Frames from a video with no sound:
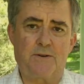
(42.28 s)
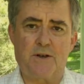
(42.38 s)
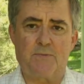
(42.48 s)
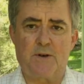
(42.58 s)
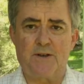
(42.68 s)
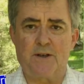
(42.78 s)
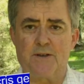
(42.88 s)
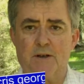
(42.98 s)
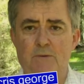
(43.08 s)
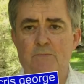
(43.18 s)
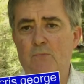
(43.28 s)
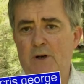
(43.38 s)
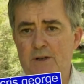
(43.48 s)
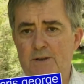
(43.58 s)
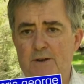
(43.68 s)
this one's
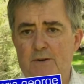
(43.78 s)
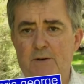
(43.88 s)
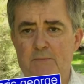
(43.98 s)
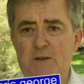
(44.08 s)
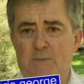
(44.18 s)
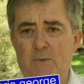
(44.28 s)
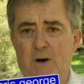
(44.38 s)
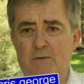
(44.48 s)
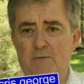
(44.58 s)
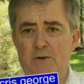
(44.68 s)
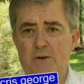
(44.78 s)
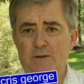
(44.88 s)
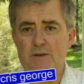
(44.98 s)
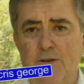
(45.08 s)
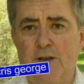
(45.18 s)
61 years old, it must be one of the
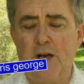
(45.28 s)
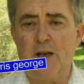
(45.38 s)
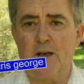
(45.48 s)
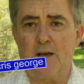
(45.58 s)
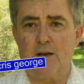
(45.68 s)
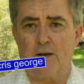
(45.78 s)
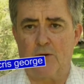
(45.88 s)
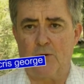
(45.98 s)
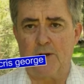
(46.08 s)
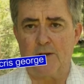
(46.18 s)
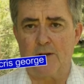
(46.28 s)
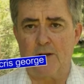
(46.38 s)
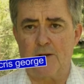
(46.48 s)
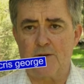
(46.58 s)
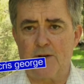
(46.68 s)
first. Tinny, according to
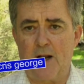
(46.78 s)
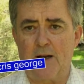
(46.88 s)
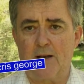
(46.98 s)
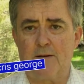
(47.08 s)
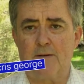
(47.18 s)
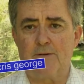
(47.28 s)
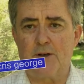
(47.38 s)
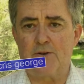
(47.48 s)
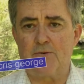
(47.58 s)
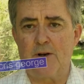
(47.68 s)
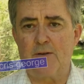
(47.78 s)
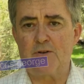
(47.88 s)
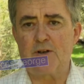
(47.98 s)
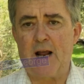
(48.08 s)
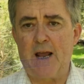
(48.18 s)
the Australian Dictionary
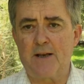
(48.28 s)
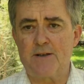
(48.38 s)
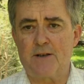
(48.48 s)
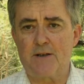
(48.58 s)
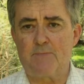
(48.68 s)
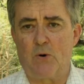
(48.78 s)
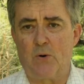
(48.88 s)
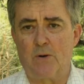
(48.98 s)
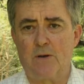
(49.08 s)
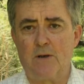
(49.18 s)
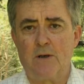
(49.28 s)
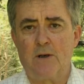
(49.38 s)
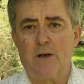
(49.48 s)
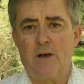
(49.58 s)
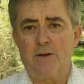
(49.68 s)
of Slang, is a small,
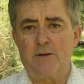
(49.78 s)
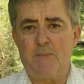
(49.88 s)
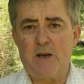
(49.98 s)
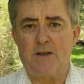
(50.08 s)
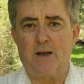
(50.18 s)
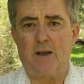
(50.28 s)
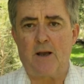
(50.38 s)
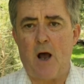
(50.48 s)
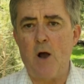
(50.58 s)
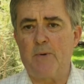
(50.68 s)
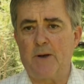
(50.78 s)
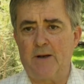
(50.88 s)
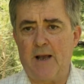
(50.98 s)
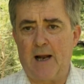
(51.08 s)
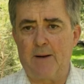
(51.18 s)
domestic,
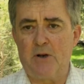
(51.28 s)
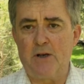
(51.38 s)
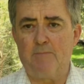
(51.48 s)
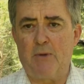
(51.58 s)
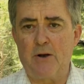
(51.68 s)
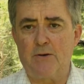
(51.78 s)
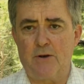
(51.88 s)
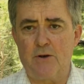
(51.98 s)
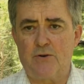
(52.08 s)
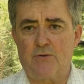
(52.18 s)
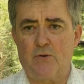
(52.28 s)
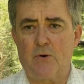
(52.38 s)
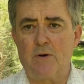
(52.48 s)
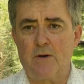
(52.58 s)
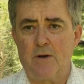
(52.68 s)
open aluminium boat used
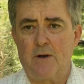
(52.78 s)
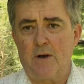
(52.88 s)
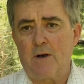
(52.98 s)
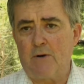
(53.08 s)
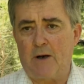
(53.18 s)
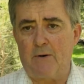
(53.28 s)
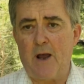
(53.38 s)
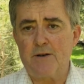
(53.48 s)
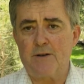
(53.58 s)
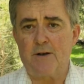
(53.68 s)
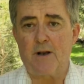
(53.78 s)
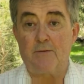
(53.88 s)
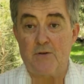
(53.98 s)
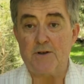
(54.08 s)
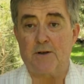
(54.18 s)
for recreation
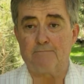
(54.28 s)
and fishing.